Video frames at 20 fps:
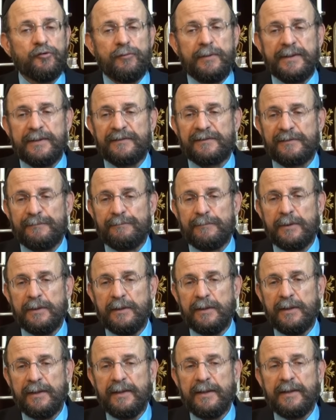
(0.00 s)
Judaism,
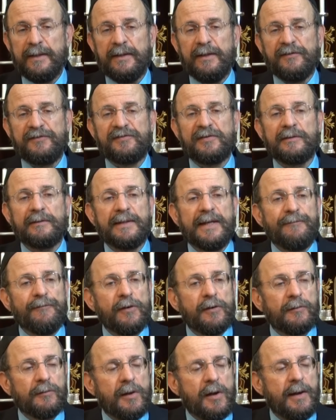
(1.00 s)
is to live
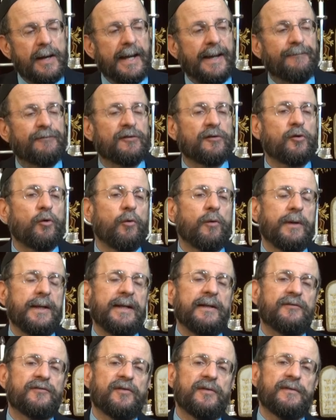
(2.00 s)
our lives
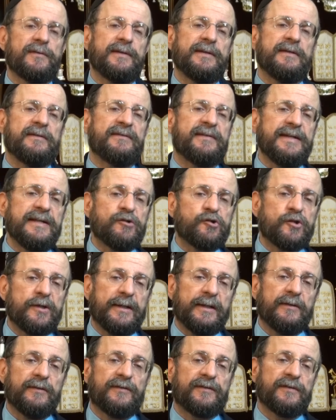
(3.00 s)
according to the
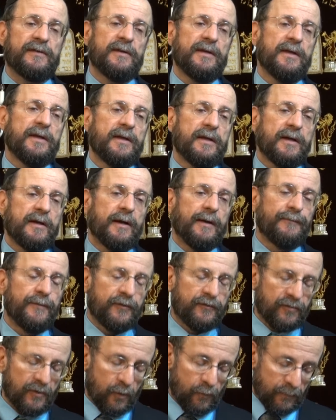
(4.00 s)
teachings of
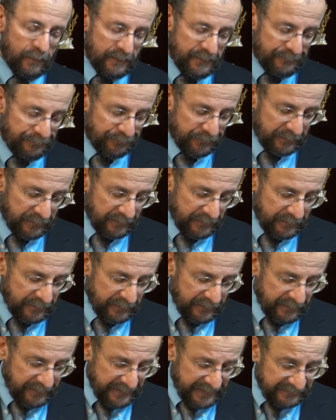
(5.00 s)
the Torah,
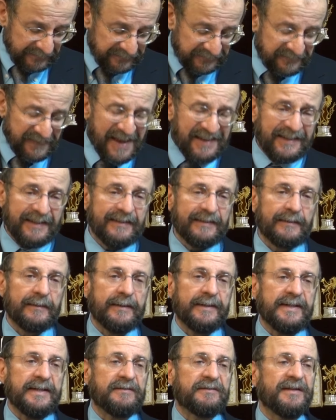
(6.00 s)
and
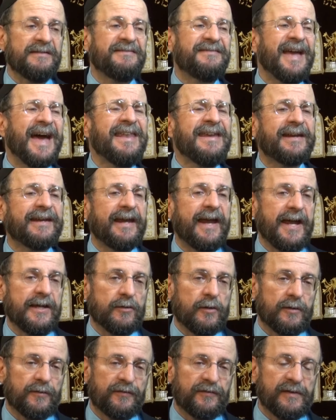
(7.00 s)
secondly, to
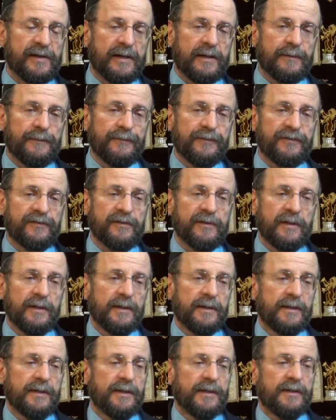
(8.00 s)
dedicate ourselves
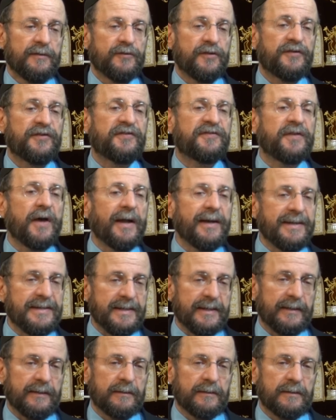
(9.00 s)
to
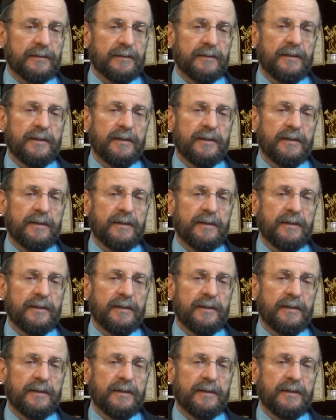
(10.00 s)
studying